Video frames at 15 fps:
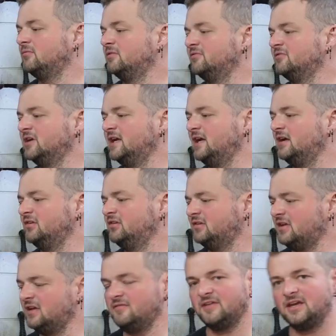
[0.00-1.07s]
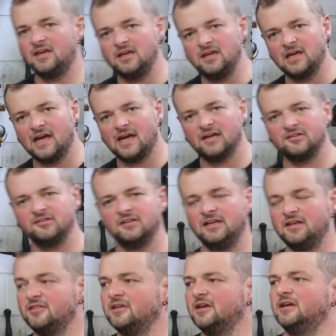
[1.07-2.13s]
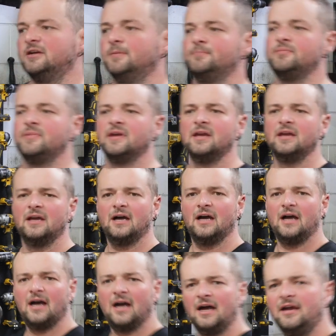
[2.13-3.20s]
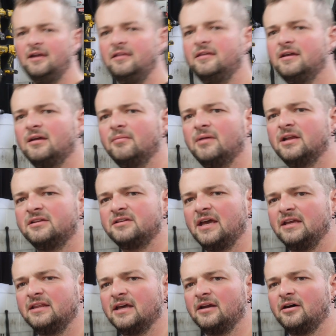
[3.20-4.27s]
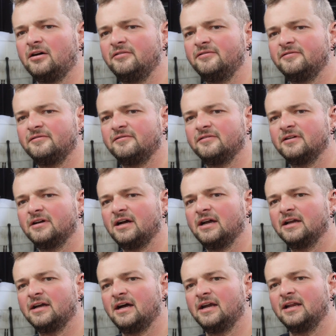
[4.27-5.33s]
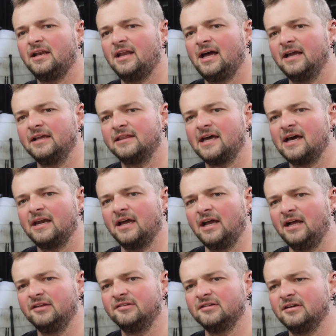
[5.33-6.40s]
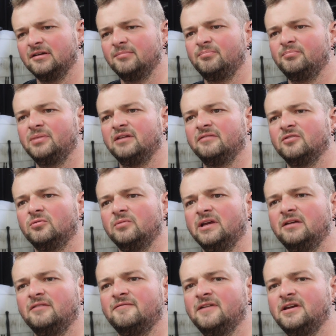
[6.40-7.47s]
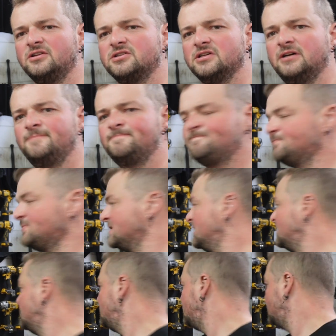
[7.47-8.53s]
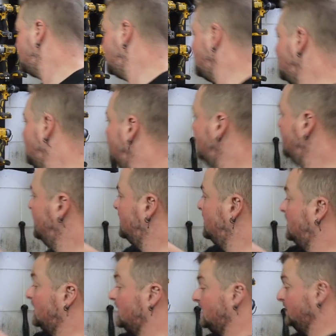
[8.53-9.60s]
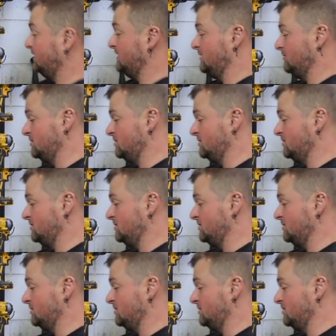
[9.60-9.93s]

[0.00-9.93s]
We've got our CV axle thing. I don't think I'm going to take that off. I kind of like that as a bit of a weird feature. And I think